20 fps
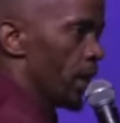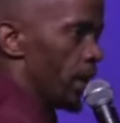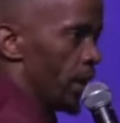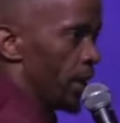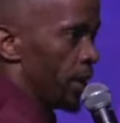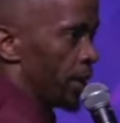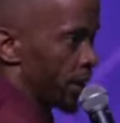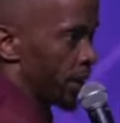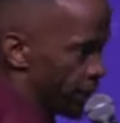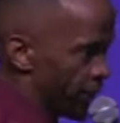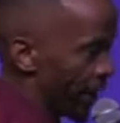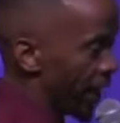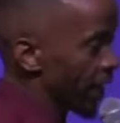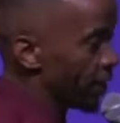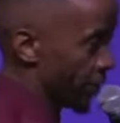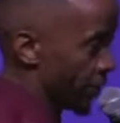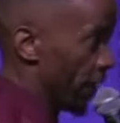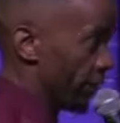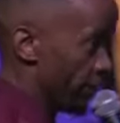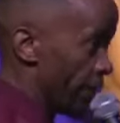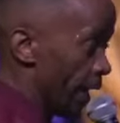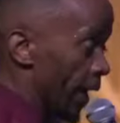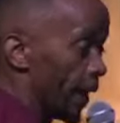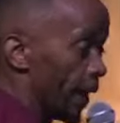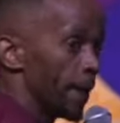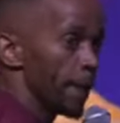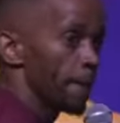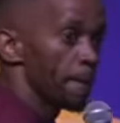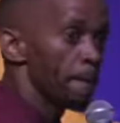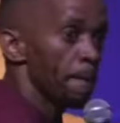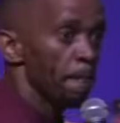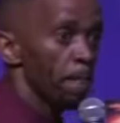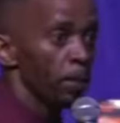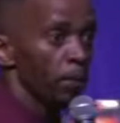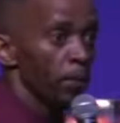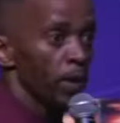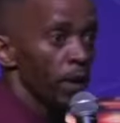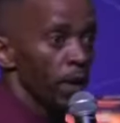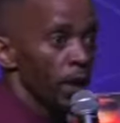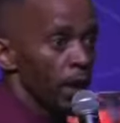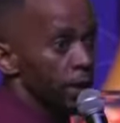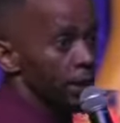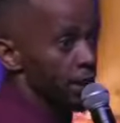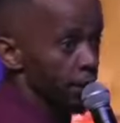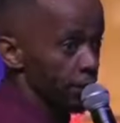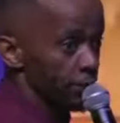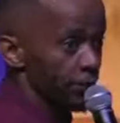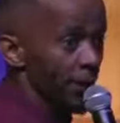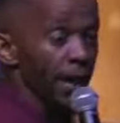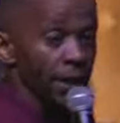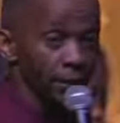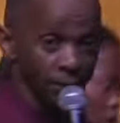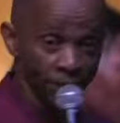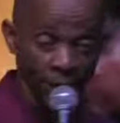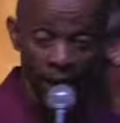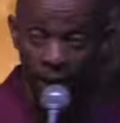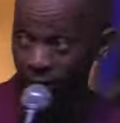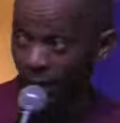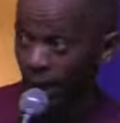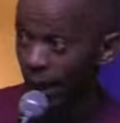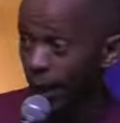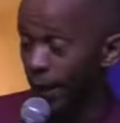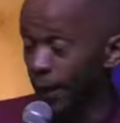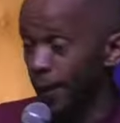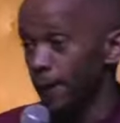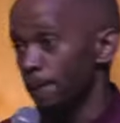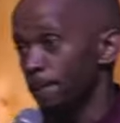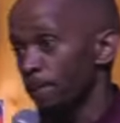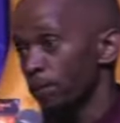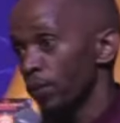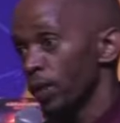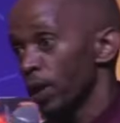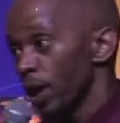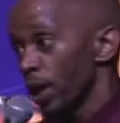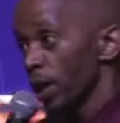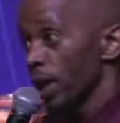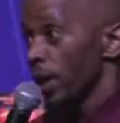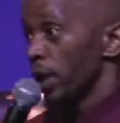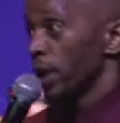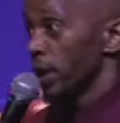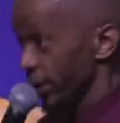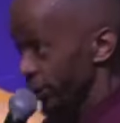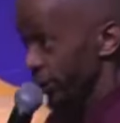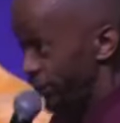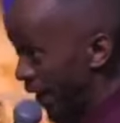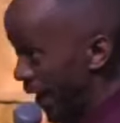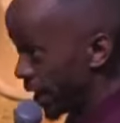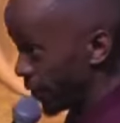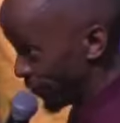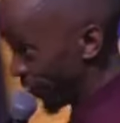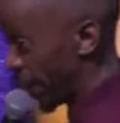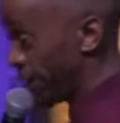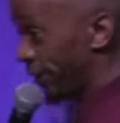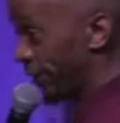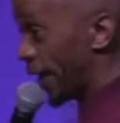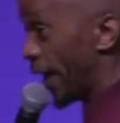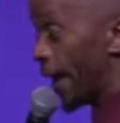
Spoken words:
Divine favor. Divine favor. Divine favor.